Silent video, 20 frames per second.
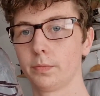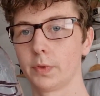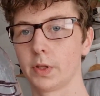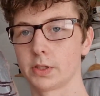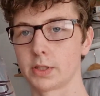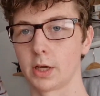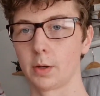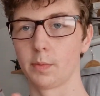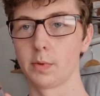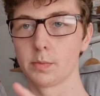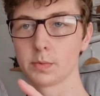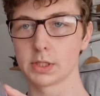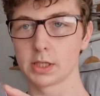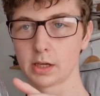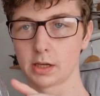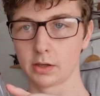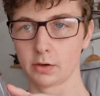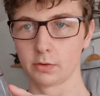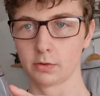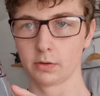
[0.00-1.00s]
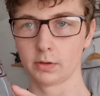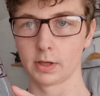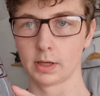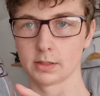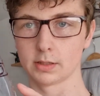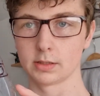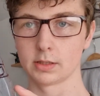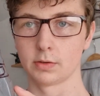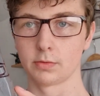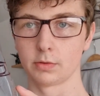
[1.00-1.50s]
This helmet in particular, it
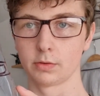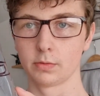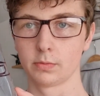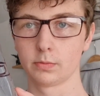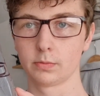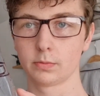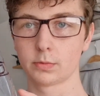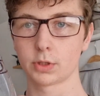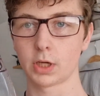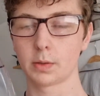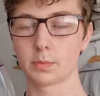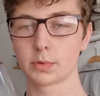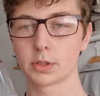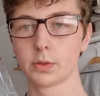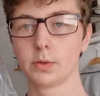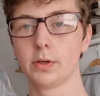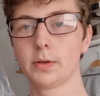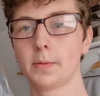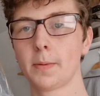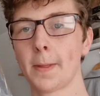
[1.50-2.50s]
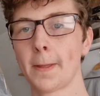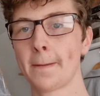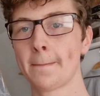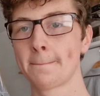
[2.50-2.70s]
has a different shape to it.